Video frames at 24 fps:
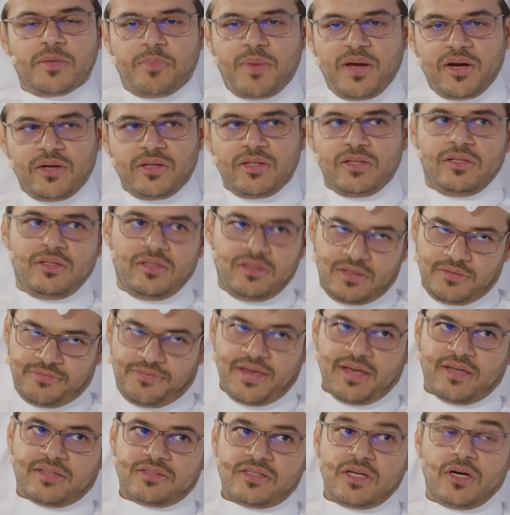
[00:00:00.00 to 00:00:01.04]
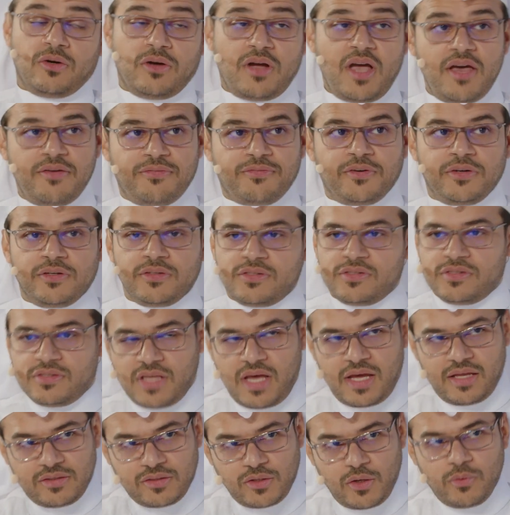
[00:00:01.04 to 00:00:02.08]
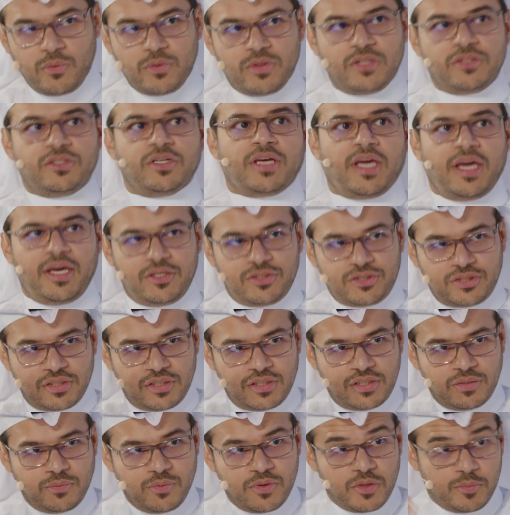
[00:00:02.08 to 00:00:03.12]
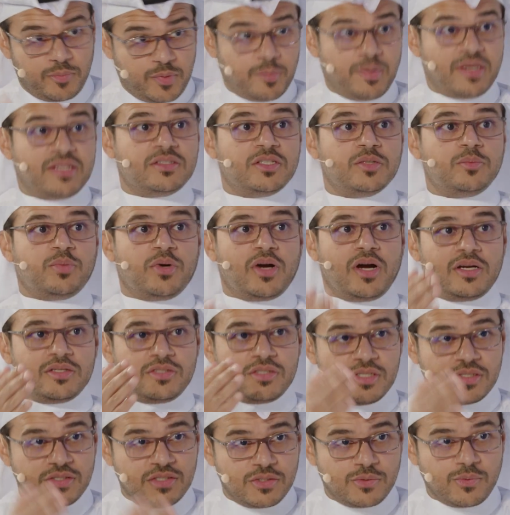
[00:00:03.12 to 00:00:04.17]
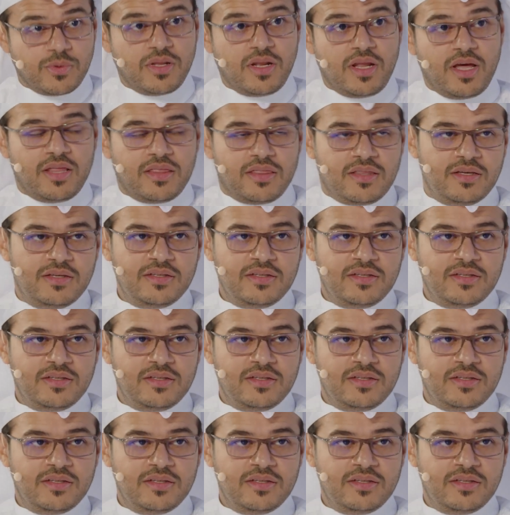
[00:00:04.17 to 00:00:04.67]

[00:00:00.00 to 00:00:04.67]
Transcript: parallel effects or efforts that go with education, with implementing projects, as well as